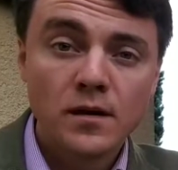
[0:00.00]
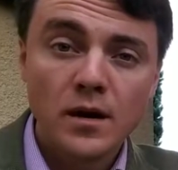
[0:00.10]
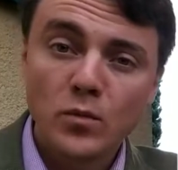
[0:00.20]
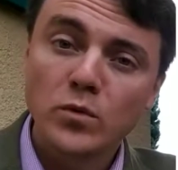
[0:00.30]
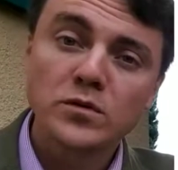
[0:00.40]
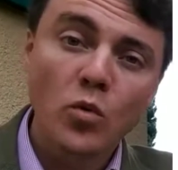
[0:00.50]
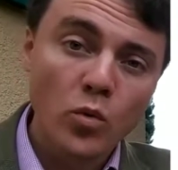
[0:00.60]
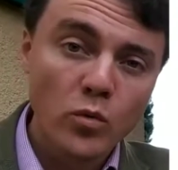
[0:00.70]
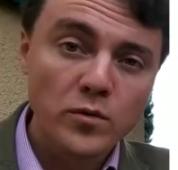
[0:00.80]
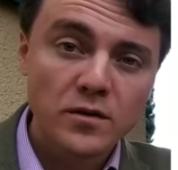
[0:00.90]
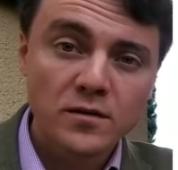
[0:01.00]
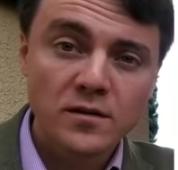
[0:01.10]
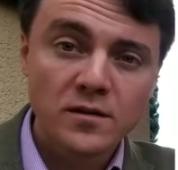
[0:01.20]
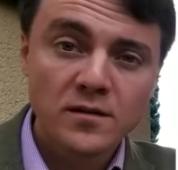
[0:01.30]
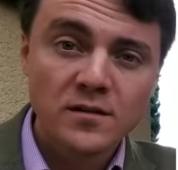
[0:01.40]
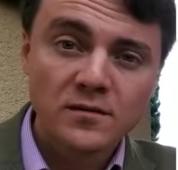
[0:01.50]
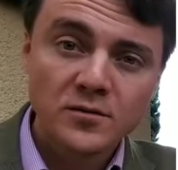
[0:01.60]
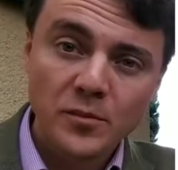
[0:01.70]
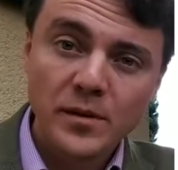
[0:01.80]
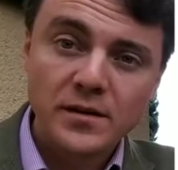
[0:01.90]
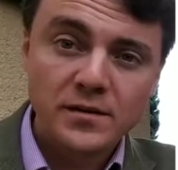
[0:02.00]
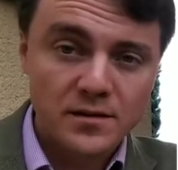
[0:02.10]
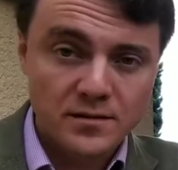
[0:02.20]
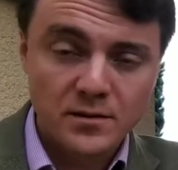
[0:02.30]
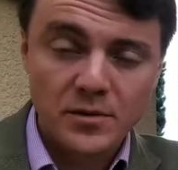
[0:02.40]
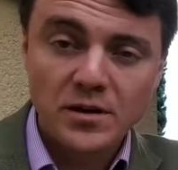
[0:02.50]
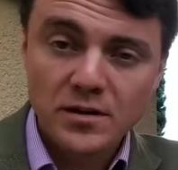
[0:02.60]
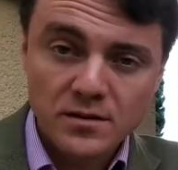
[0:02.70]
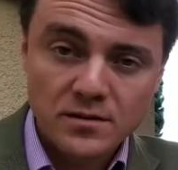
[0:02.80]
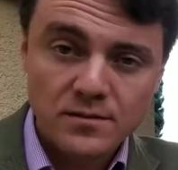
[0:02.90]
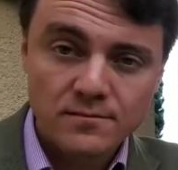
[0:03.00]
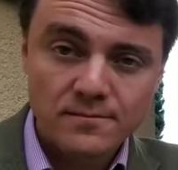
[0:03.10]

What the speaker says: in what order, to meet customer needs.